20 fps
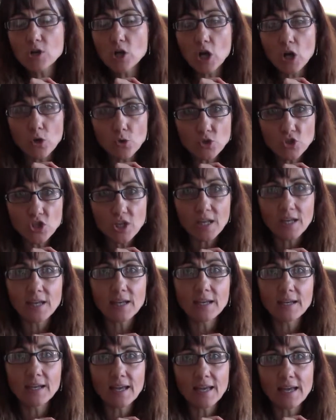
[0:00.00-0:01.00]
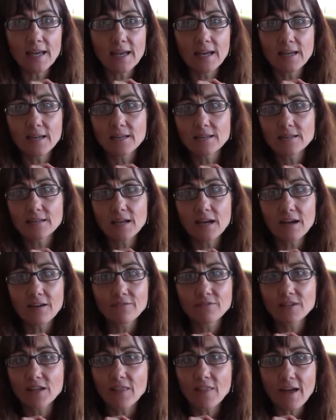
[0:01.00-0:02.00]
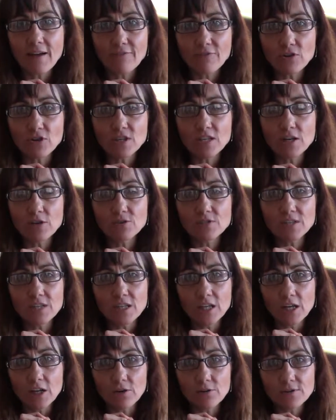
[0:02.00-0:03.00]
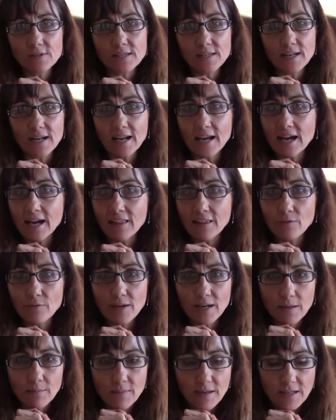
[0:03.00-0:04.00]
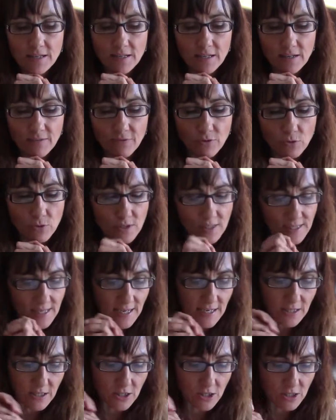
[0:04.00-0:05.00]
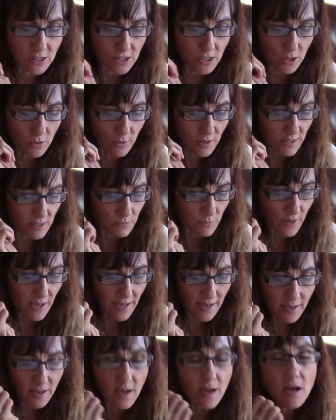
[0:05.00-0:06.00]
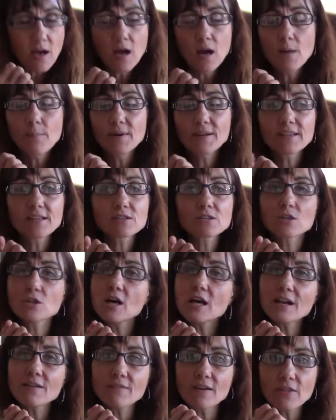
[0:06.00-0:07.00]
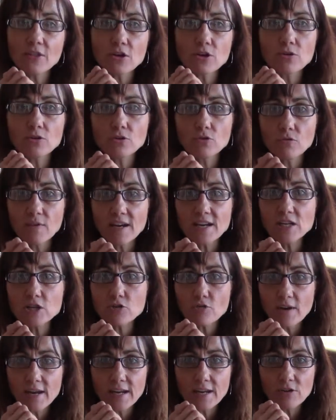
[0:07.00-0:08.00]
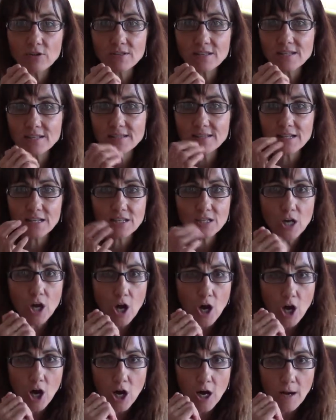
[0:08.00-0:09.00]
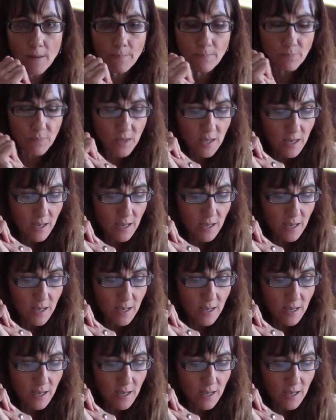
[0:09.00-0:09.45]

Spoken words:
coaching, and I've done that for years and years, and I highly recommend it if you decide to just go his way. But there's a lot of other great trainers, his son Tom